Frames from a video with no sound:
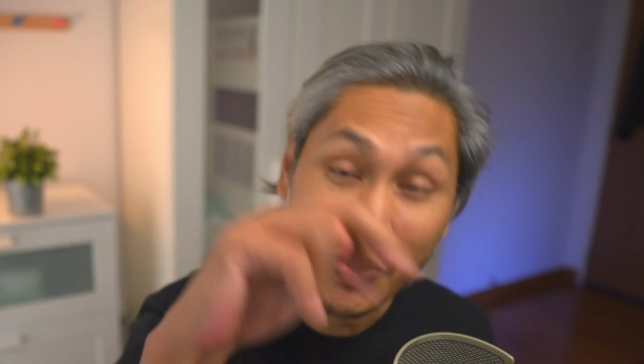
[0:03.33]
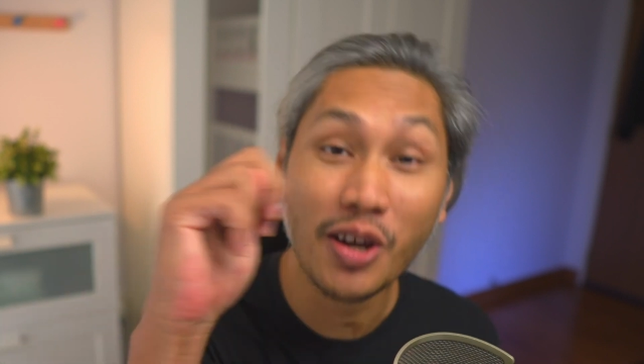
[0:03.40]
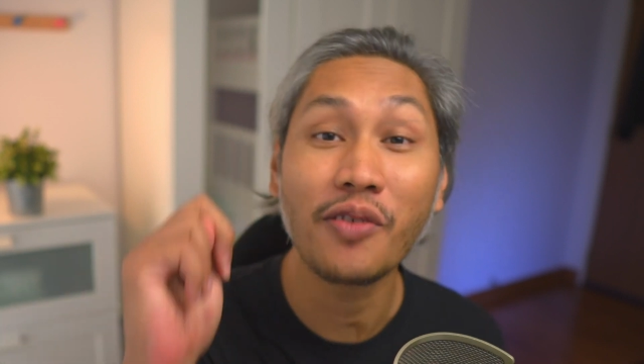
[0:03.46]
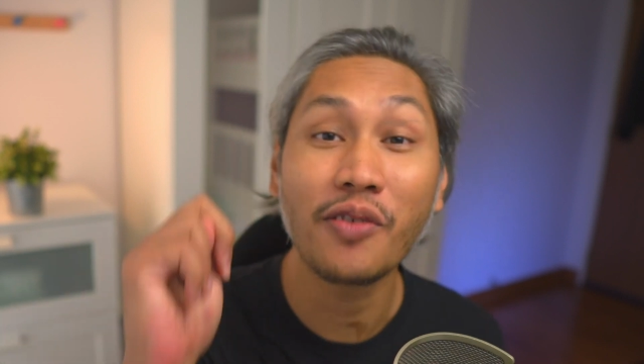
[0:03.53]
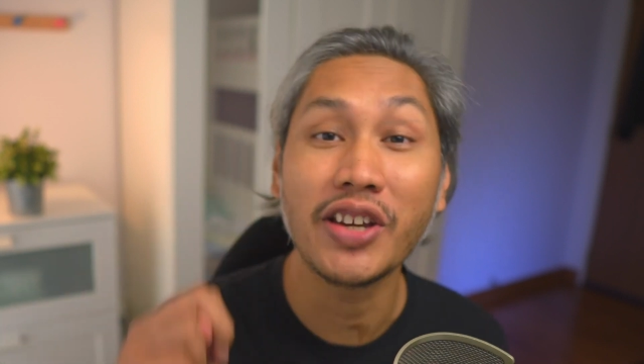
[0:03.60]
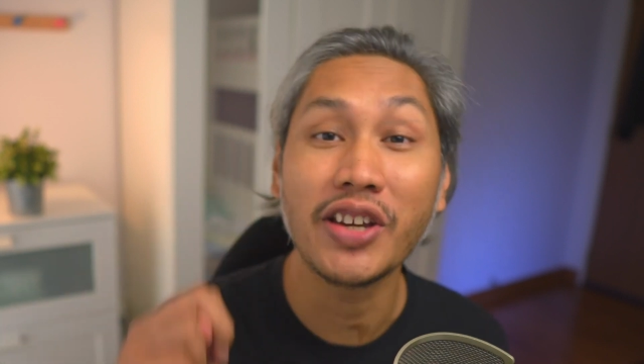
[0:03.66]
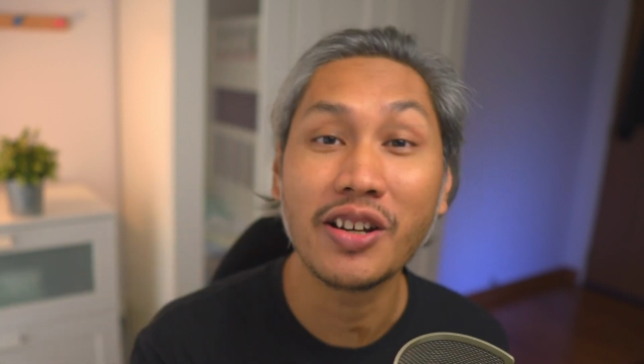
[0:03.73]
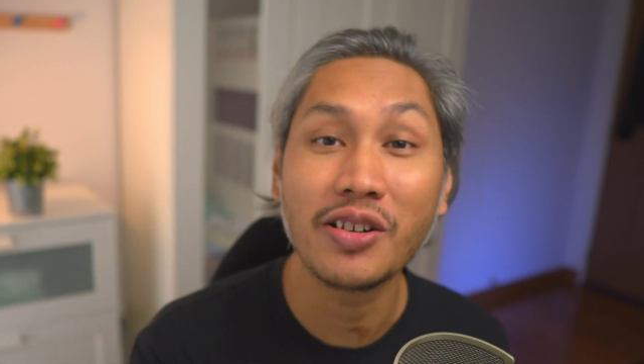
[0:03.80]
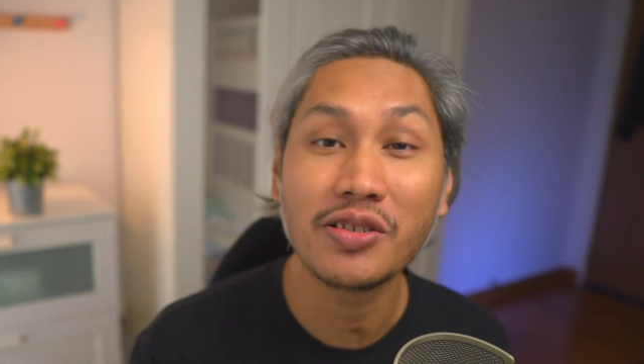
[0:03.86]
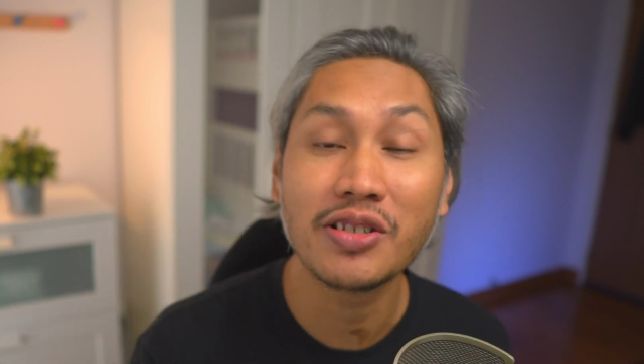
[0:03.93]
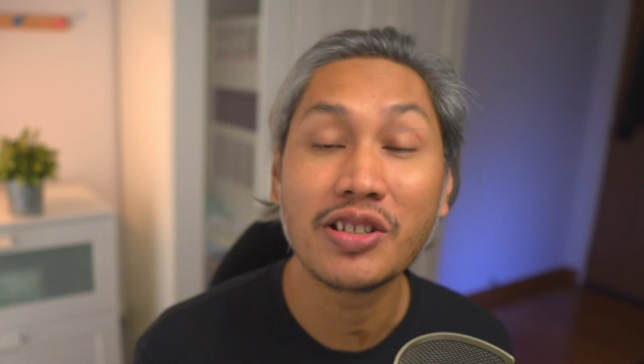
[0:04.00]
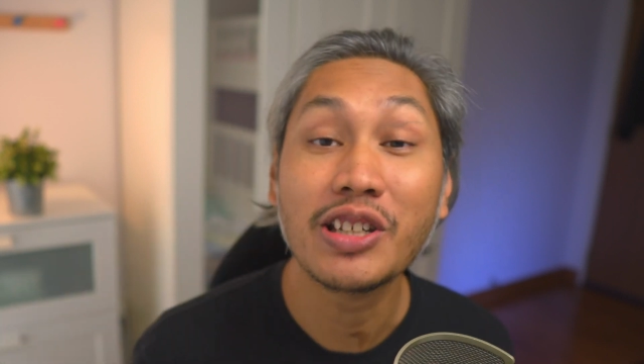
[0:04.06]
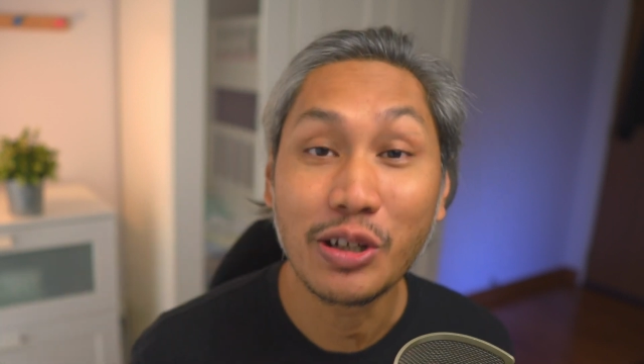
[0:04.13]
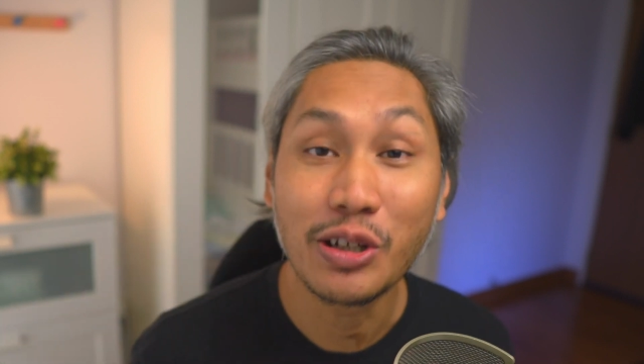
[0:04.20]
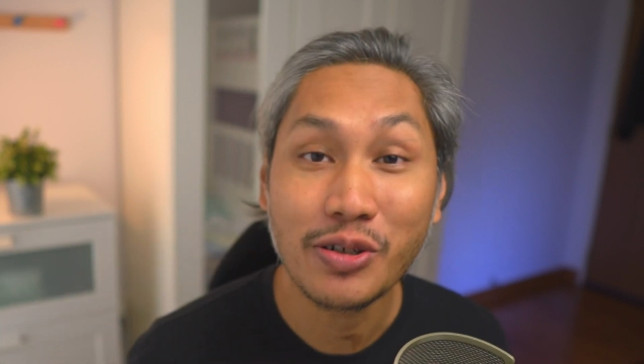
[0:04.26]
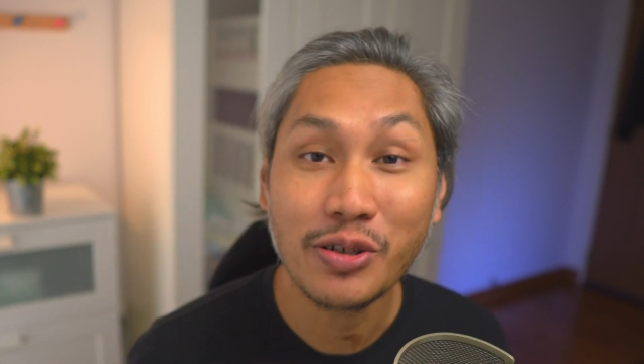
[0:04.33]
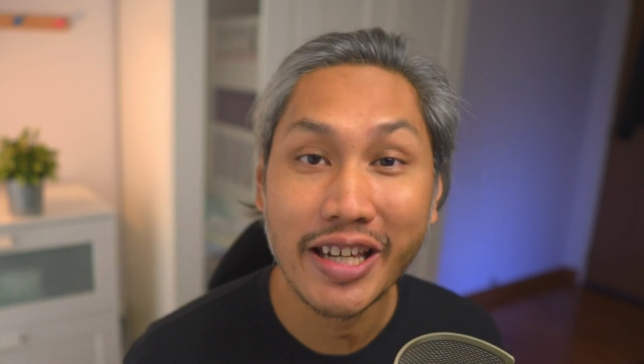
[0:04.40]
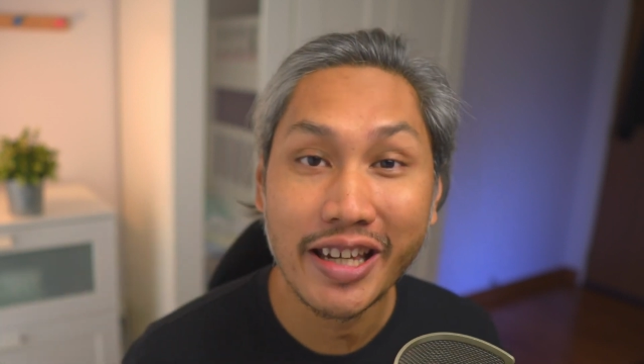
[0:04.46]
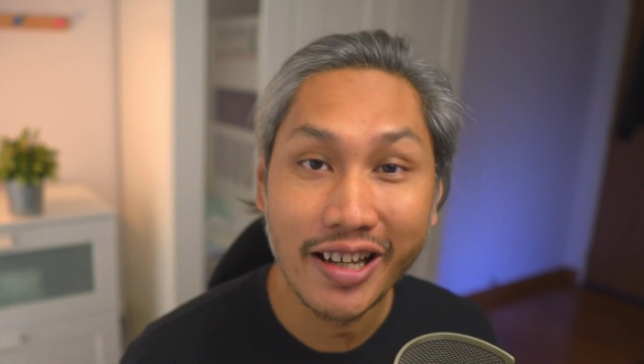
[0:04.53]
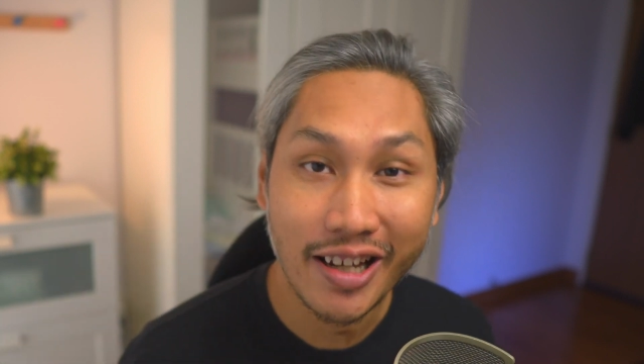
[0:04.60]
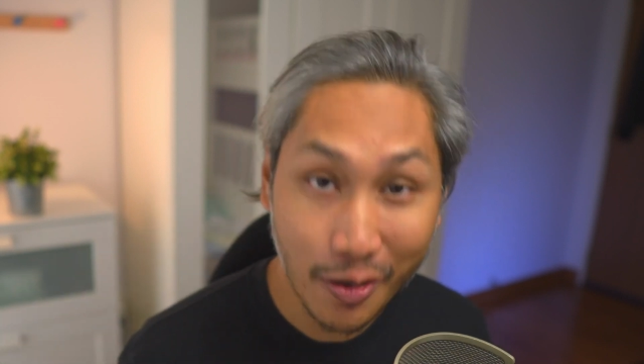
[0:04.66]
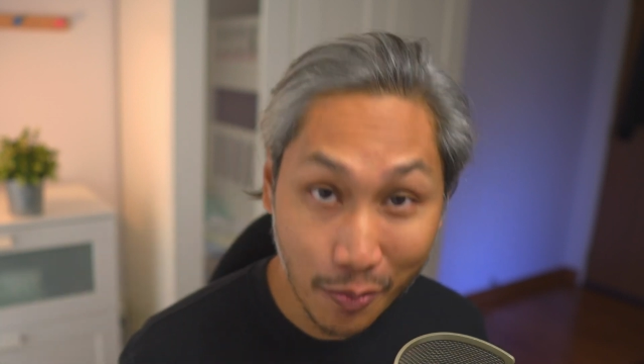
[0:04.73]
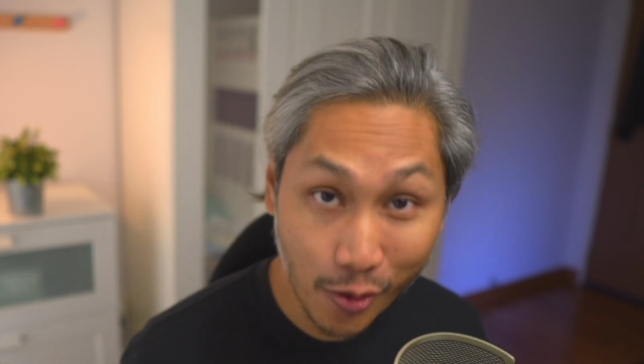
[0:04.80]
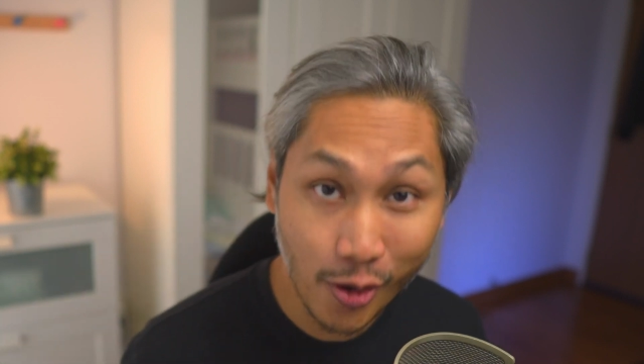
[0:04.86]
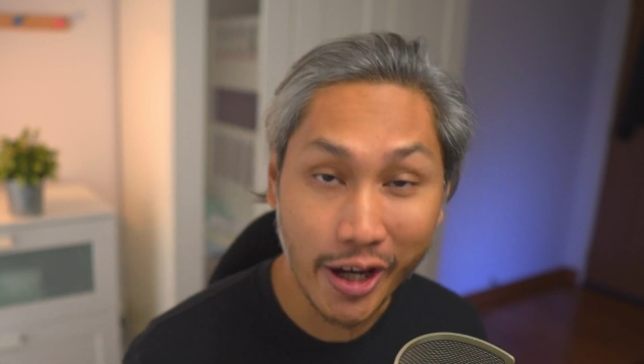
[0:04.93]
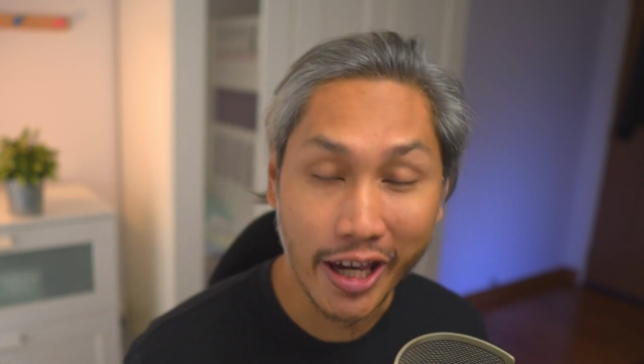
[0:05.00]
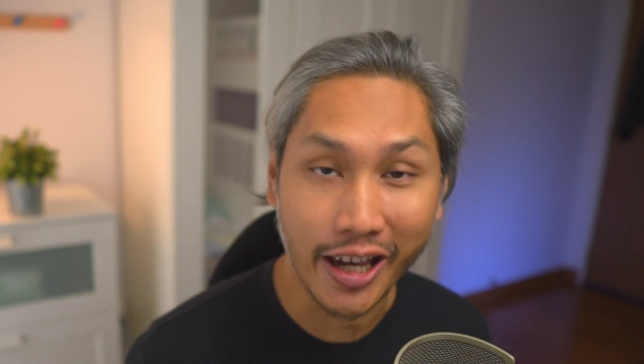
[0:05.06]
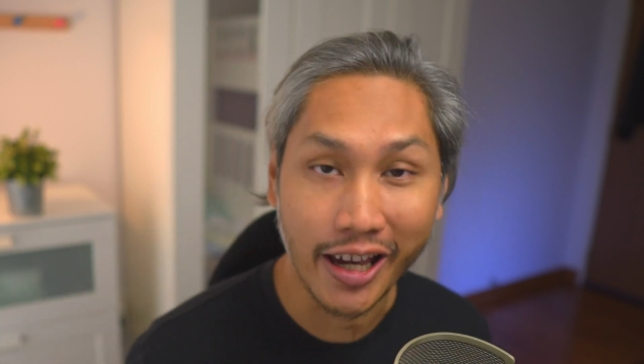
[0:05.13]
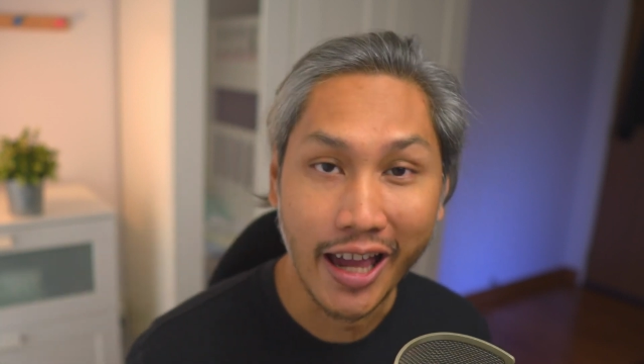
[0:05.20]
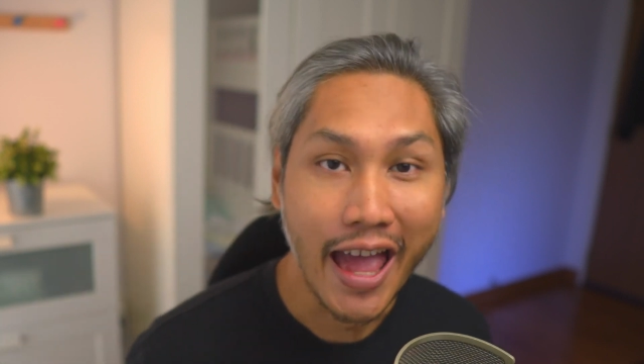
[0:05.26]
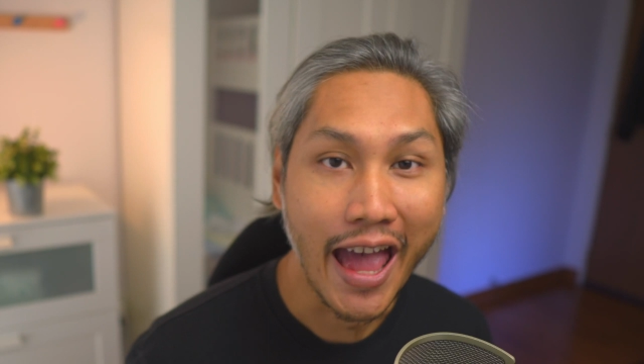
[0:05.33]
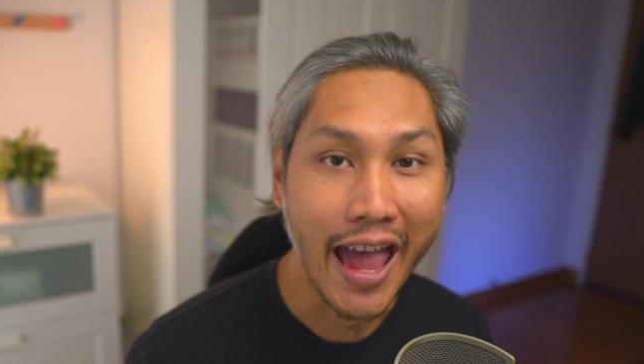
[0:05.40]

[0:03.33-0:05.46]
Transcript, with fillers: your videos using Kapwing,